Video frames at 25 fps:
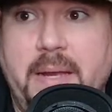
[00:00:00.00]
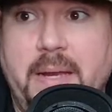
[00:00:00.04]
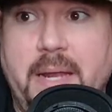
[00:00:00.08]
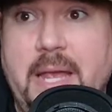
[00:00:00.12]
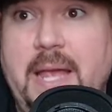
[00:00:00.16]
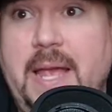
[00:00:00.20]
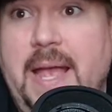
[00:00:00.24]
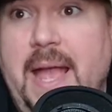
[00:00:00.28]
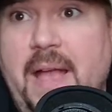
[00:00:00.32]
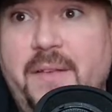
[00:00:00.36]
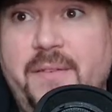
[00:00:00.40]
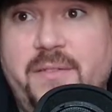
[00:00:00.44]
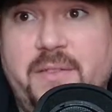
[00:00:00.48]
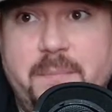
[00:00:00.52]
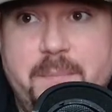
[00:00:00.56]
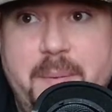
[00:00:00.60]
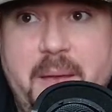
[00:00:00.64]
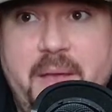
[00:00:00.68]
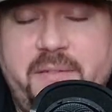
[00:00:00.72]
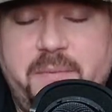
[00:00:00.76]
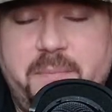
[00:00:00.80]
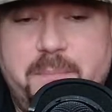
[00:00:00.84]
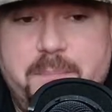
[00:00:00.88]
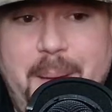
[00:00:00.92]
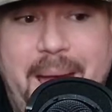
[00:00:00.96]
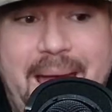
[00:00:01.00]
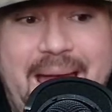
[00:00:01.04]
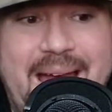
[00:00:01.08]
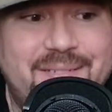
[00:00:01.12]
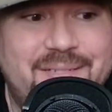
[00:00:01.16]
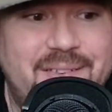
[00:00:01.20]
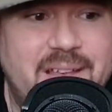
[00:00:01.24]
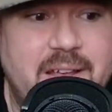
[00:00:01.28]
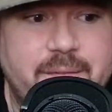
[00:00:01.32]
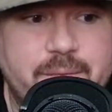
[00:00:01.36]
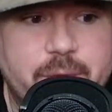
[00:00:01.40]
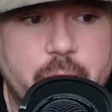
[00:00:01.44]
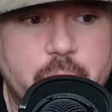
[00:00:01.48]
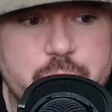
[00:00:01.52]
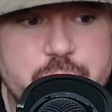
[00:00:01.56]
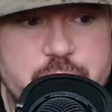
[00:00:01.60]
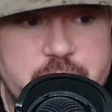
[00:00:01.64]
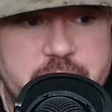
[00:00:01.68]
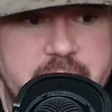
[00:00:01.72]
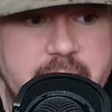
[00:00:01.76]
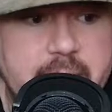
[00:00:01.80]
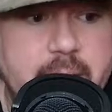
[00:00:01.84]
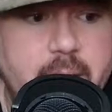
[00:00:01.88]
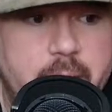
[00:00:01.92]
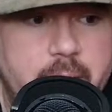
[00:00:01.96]
He has the best passing
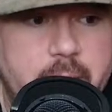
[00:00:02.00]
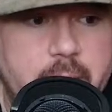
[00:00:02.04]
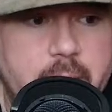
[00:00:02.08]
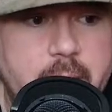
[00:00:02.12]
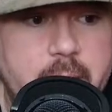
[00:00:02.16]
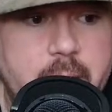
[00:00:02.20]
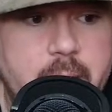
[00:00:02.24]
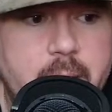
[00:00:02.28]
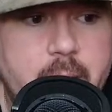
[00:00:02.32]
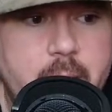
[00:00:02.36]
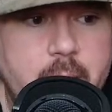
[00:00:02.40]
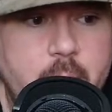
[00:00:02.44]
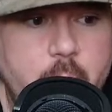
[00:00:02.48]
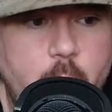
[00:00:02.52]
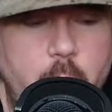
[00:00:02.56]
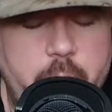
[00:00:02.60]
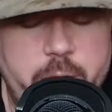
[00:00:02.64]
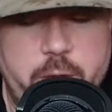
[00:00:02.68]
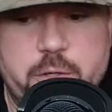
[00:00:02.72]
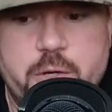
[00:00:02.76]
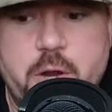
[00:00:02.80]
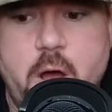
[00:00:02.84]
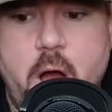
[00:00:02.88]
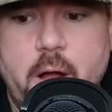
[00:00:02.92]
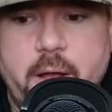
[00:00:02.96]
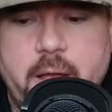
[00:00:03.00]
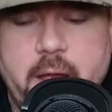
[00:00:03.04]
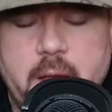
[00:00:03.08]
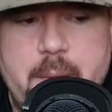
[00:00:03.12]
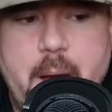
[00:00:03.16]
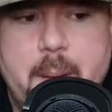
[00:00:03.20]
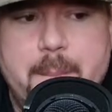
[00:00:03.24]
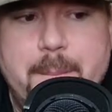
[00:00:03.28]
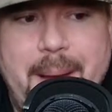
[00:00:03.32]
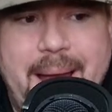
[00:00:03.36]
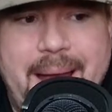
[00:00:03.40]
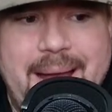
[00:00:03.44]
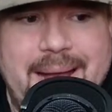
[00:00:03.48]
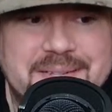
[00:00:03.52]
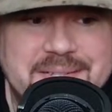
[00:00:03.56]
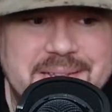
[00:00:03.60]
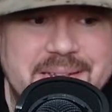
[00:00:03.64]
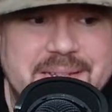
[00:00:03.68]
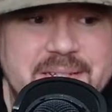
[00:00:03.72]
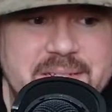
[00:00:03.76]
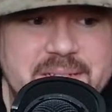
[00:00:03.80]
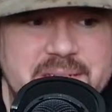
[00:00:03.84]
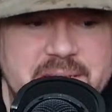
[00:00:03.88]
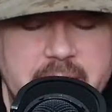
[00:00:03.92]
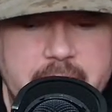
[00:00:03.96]
versatility when you're talking about
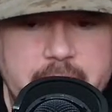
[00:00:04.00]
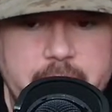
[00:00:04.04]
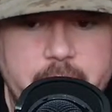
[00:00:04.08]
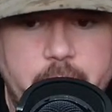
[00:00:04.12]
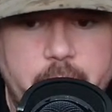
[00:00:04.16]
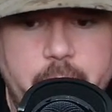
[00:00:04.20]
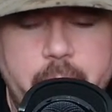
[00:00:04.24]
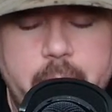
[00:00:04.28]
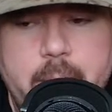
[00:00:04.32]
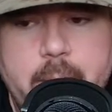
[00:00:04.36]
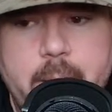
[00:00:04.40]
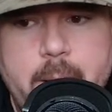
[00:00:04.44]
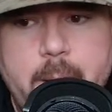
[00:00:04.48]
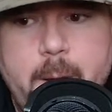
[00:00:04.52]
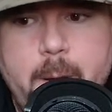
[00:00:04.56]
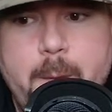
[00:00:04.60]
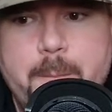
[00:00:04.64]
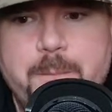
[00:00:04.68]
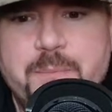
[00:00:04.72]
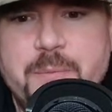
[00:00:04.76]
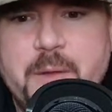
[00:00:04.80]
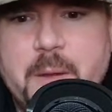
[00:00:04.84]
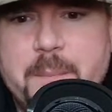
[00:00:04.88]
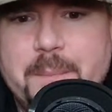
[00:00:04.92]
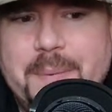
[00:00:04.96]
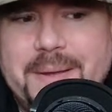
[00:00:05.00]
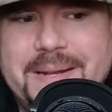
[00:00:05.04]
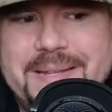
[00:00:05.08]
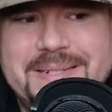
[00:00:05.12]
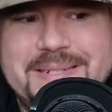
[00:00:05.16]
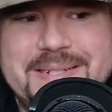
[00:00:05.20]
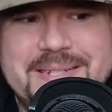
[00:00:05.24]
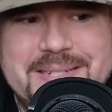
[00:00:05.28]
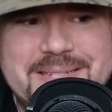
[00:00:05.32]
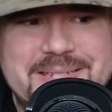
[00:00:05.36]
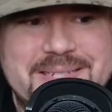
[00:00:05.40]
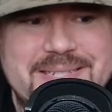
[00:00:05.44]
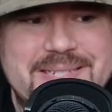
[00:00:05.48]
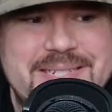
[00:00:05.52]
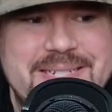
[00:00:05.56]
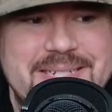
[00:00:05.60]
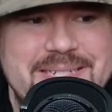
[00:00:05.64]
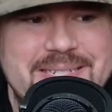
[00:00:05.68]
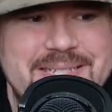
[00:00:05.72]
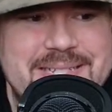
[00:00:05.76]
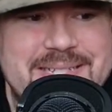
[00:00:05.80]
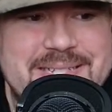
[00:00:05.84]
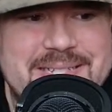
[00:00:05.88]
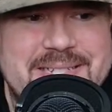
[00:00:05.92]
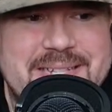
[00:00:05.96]
passing skill. But his
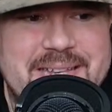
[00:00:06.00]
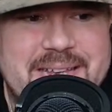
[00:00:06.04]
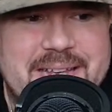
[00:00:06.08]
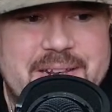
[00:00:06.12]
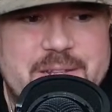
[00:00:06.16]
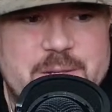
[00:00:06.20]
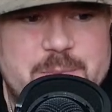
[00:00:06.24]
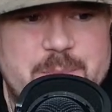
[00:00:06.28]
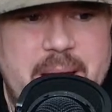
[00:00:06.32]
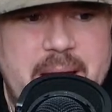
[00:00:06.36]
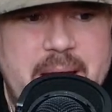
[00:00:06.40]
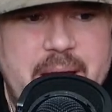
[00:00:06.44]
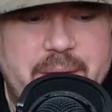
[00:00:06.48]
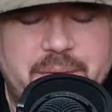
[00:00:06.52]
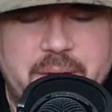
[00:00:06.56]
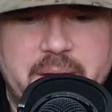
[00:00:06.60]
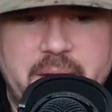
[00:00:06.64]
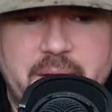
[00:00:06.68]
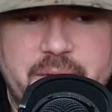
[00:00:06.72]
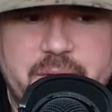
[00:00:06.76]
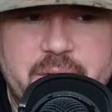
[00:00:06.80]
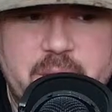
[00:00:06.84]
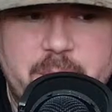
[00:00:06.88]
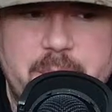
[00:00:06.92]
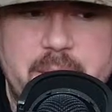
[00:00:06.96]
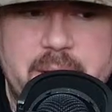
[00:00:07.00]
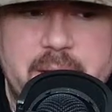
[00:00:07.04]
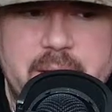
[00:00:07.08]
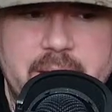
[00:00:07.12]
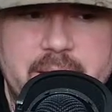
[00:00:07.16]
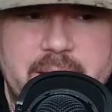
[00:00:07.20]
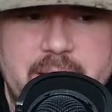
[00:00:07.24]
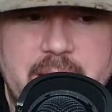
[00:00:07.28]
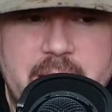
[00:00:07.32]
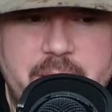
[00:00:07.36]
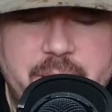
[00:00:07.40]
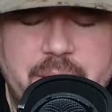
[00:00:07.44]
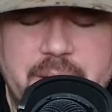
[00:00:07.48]
consistency in his passing is something that kind of